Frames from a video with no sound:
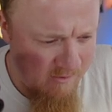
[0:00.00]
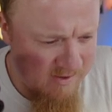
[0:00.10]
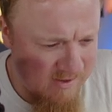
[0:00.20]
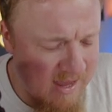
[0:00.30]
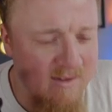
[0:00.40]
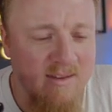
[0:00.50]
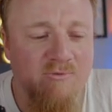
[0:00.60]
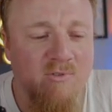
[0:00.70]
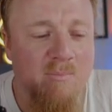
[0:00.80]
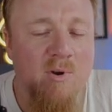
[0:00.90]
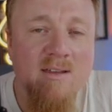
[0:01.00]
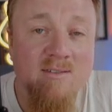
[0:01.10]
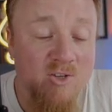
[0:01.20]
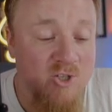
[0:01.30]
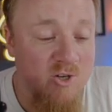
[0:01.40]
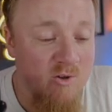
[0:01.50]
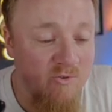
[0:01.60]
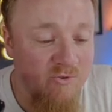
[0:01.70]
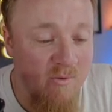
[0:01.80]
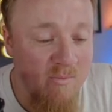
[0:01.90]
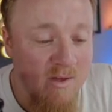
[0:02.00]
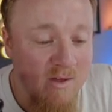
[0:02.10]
6 different bullets to choose from.